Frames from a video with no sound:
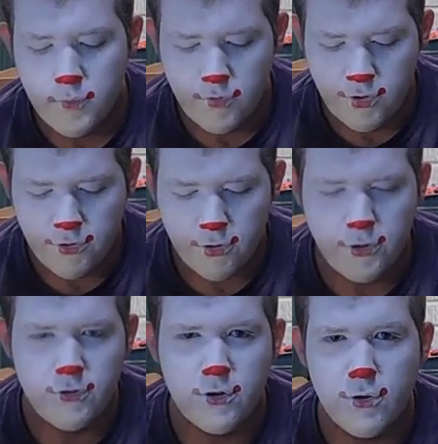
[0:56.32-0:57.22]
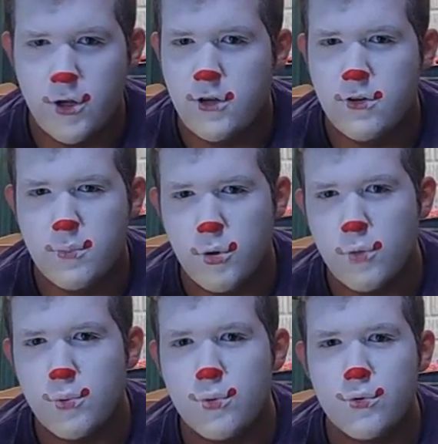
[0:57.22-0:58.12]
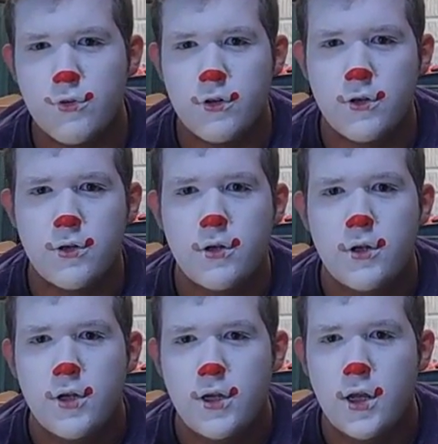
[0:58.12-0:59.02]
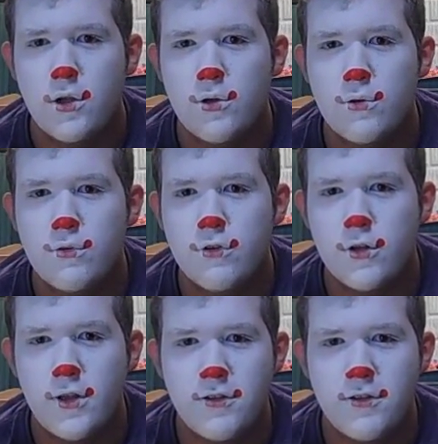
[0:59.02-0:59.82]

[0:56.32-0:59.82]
If you start using greens and purples and yellows and all that